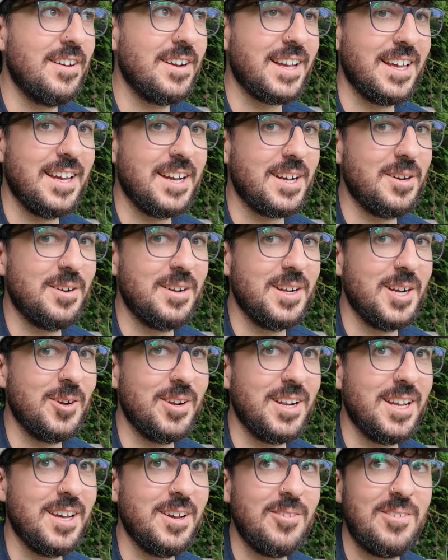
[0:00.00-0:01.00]
Okay, I can't hear
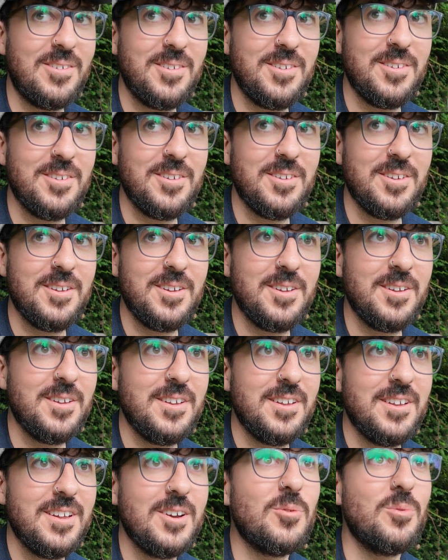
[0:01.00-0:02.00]
it now.
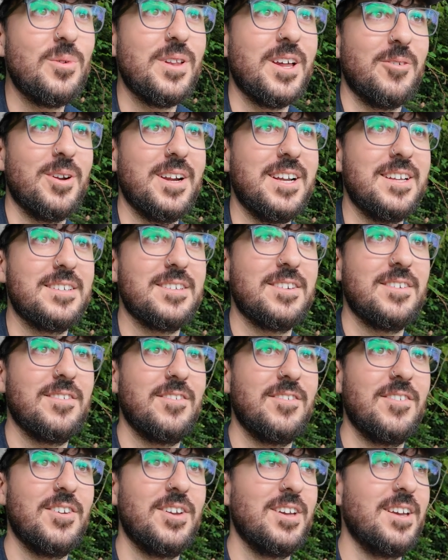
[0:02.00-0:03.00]
Oh, there it is.
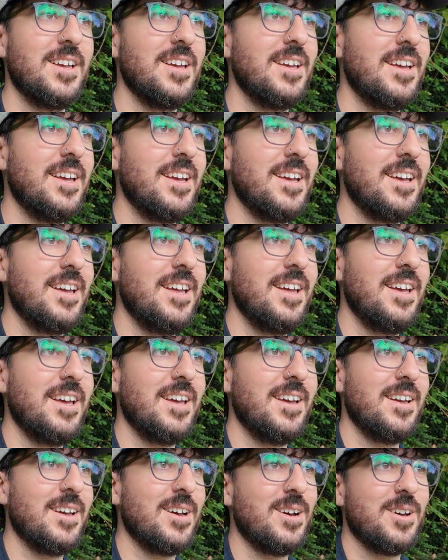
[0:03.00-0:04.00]

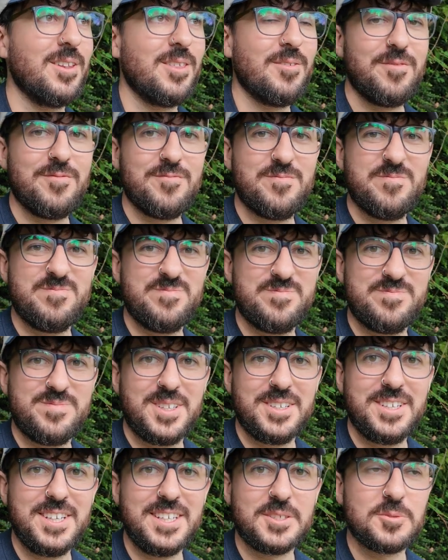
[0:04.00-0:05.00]
Oh,
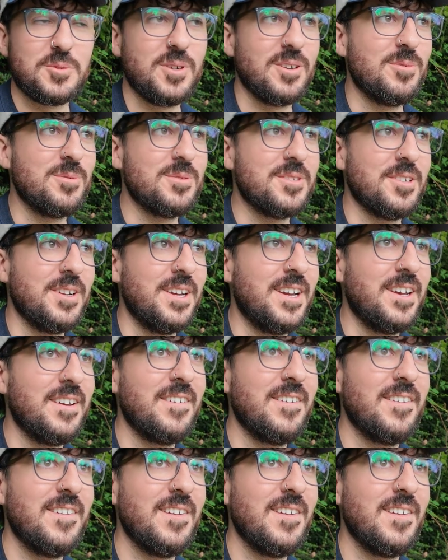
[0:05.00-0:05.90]
the bloody squirrel's on it.